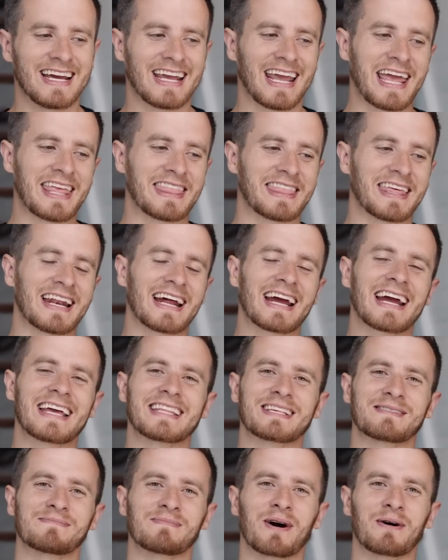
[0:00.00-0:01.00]
And then I
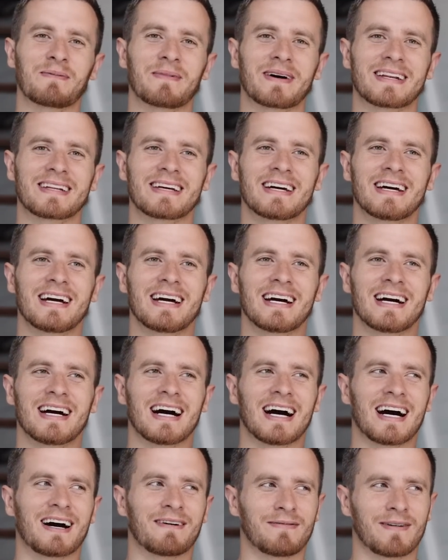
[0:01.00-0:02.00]
had this moment
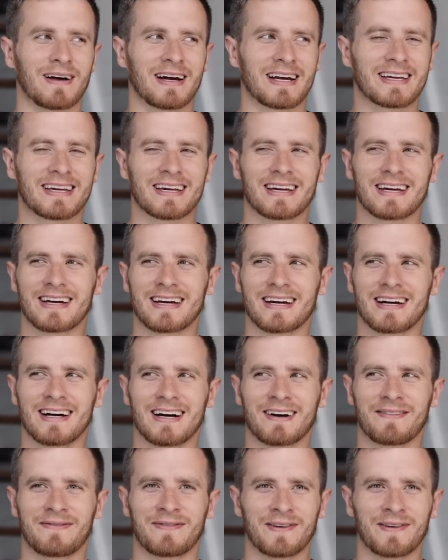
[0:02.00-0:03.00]
of like, it